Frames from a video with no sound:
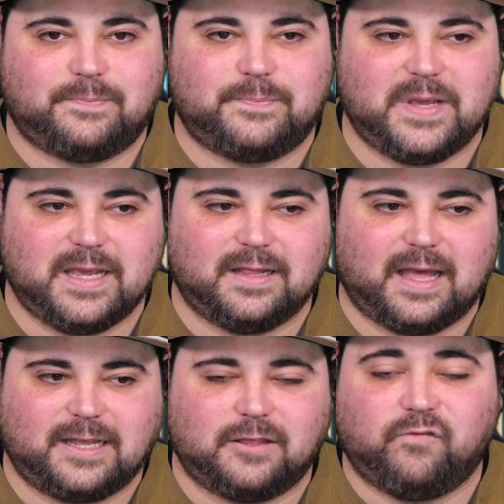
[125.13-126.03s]
be
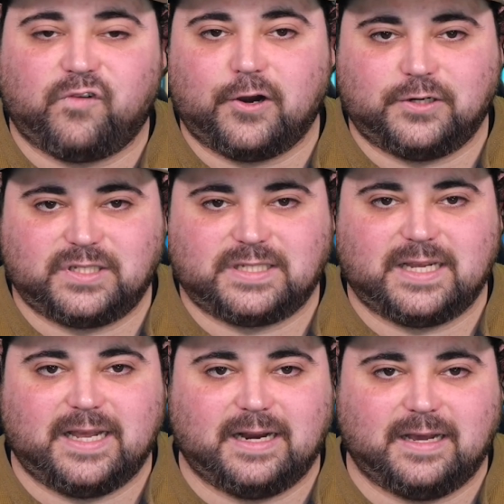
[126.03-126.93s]
like the first
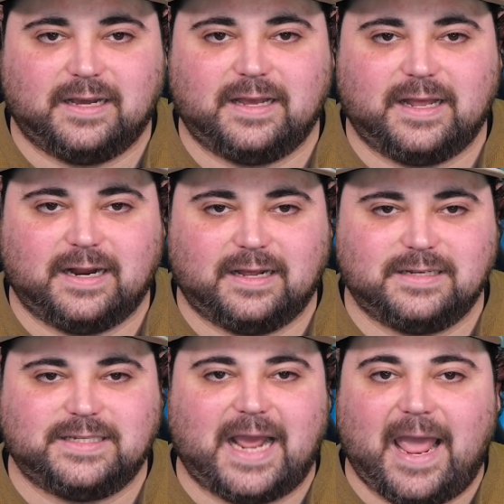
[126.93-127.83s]
in a
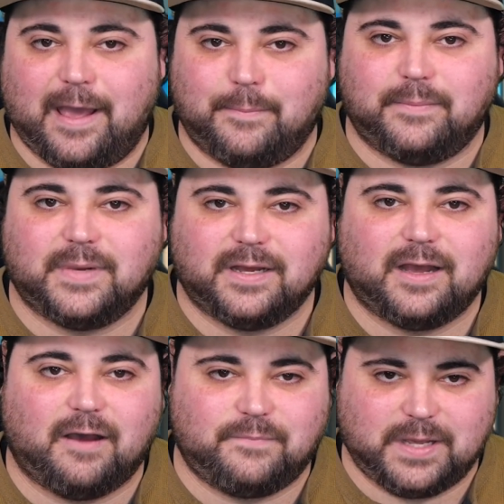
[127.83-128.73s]
dam
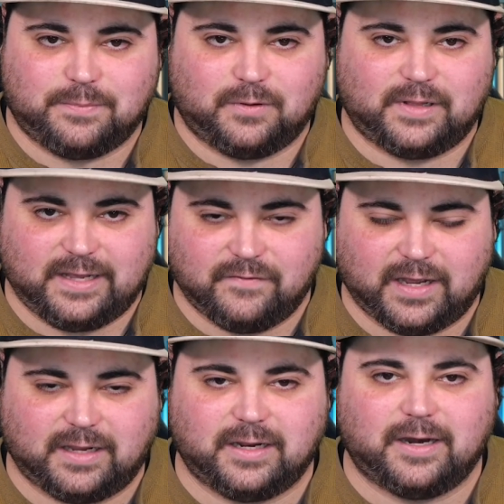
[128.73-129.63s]
of people
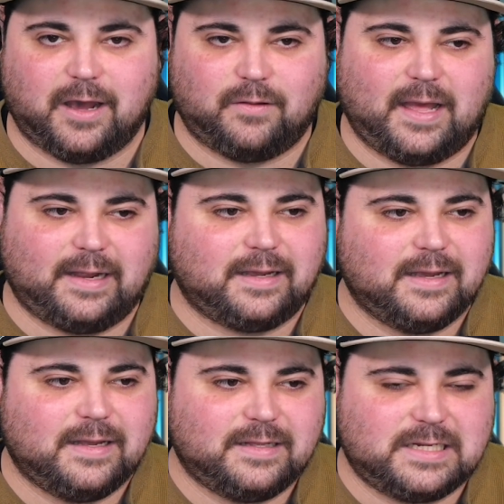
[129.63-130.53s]
leaving, like
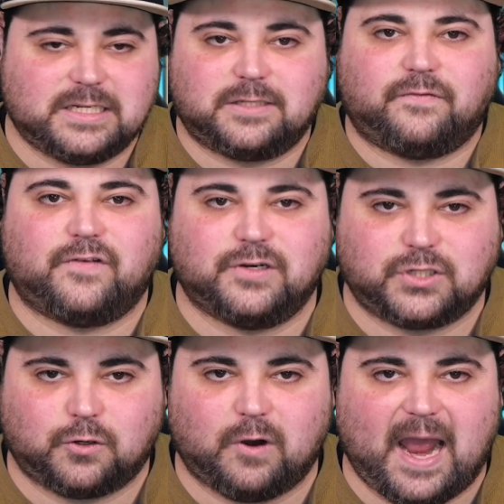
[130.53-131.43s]
this is the
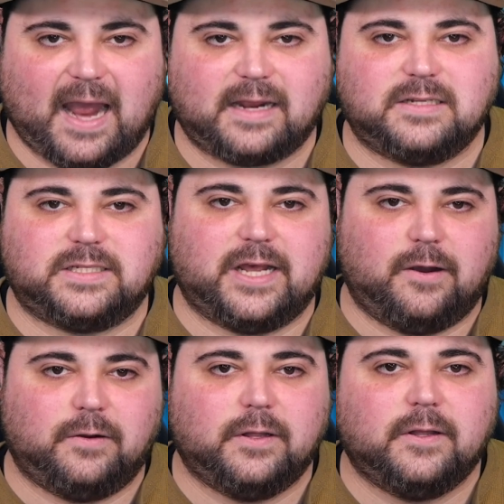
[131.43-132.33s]
first crack.
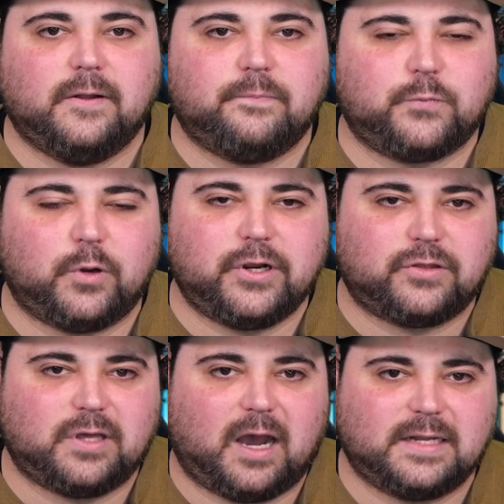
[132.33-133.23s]
So what are your
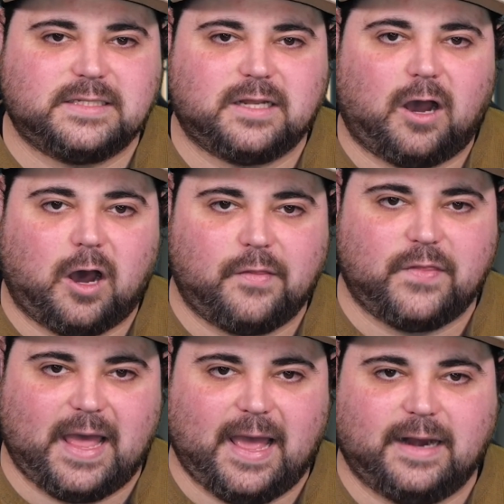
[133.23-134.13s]
thoughts on
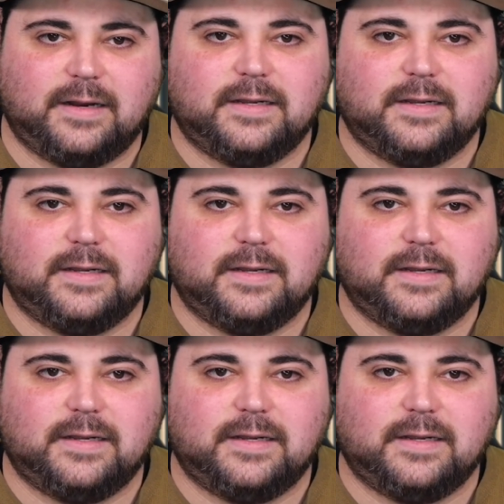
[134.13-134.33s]
that?